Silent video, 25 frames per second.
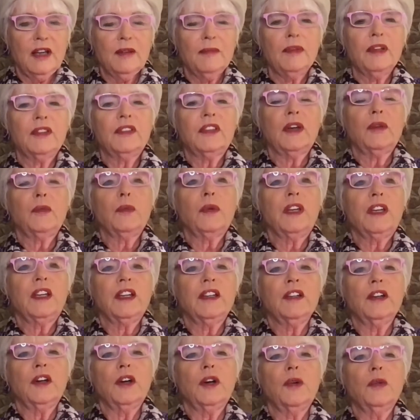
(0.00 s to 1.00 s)
but that we
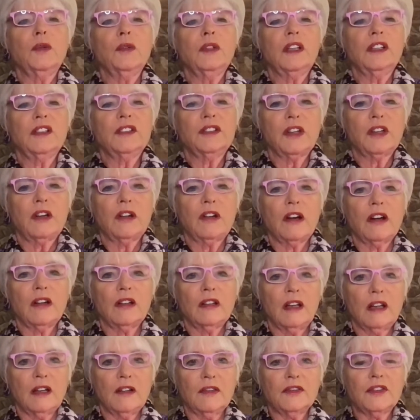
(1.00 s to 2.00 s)
can only share our
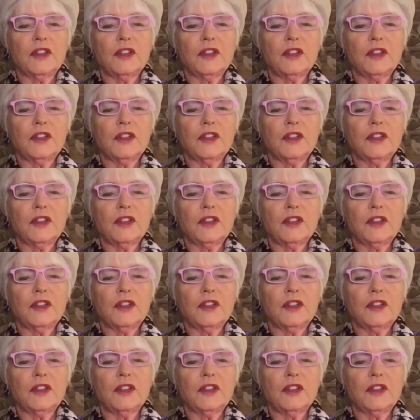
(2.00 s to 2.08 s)
love